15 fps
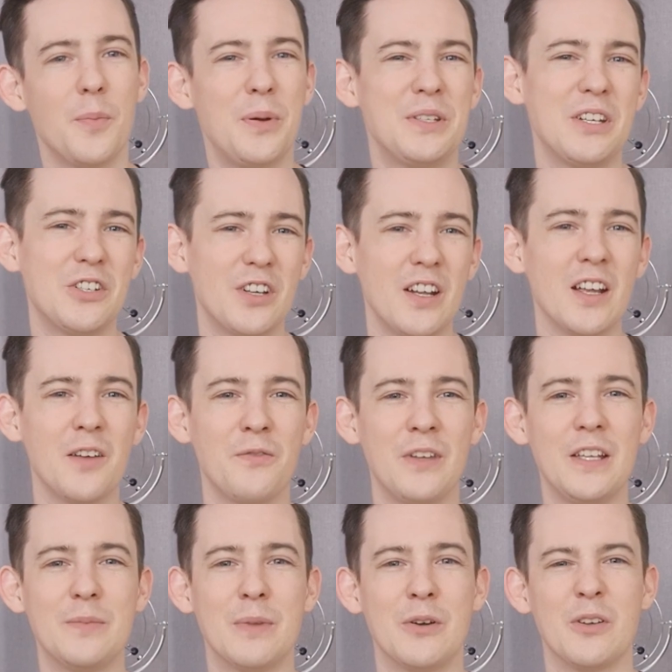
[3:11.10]
The positioning of
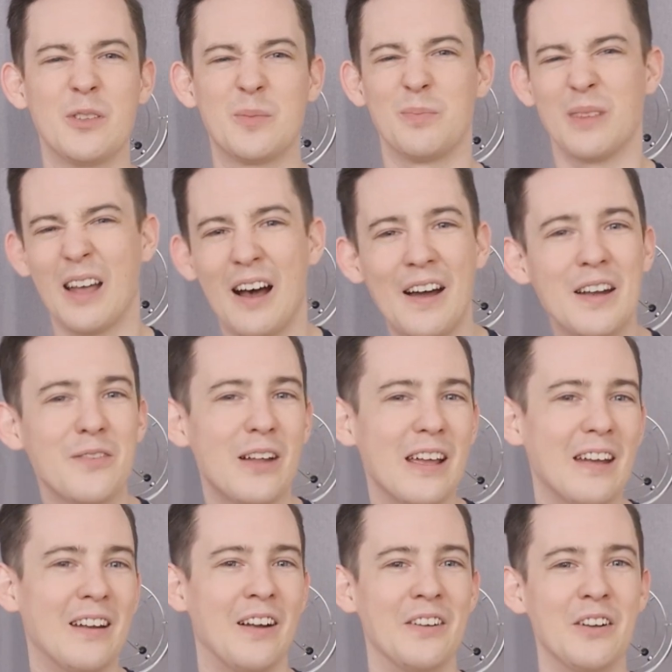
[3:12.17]
these mirrors, kind of
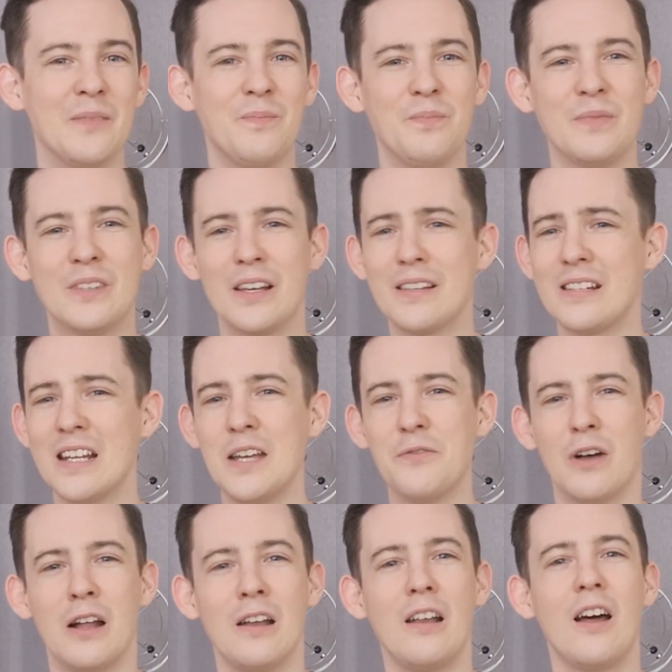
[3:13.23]
like an onion, does
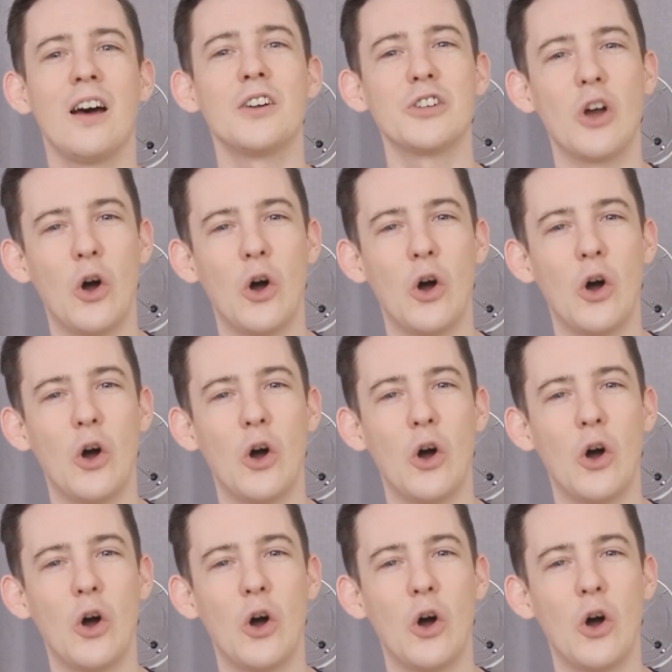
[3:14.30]
leave a large